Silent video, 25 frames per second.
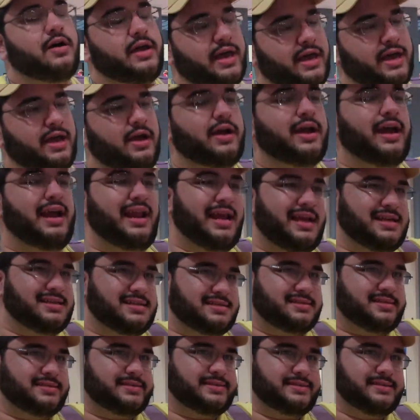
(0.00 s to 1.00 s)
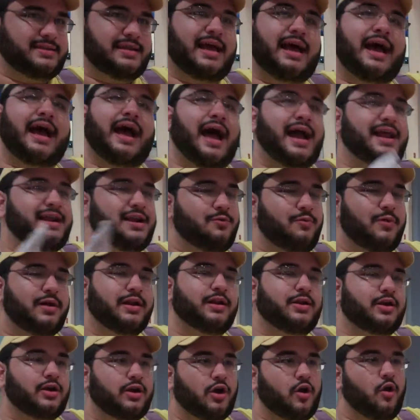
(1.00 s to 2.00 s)
okay, okay. Let's. I didn't
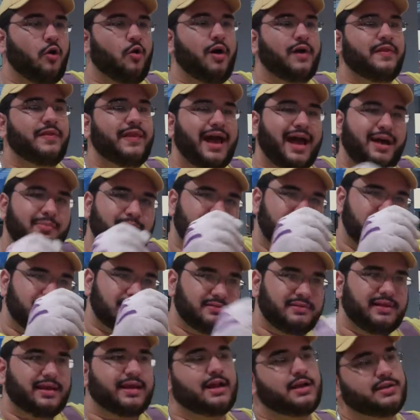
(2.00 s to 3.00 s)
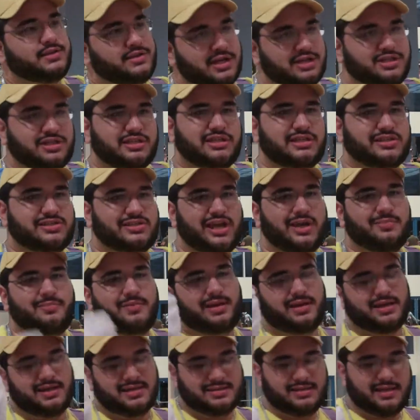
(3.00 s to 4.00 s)
want to go on that, but then I'll touch on this then
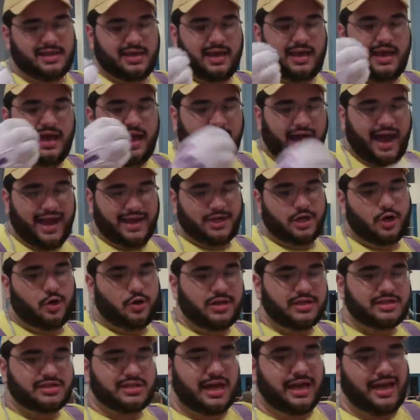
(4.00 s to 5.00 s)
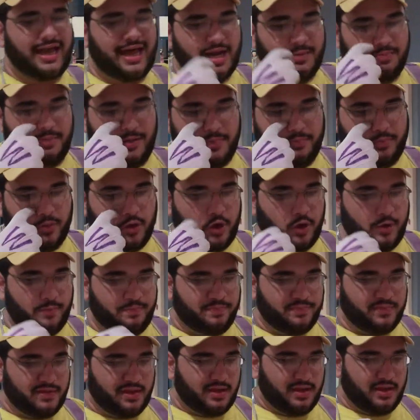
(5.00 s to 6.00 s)
because I notice a lot of people
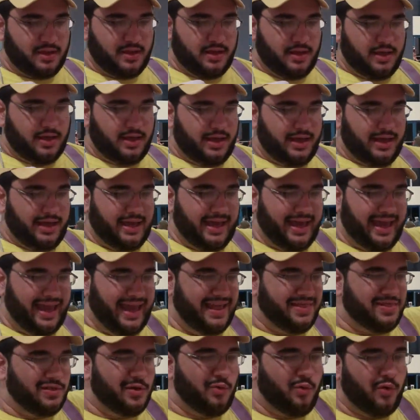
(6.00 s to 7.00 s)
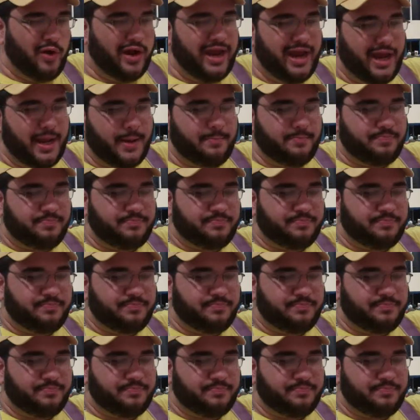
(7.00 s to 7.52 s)
in the ring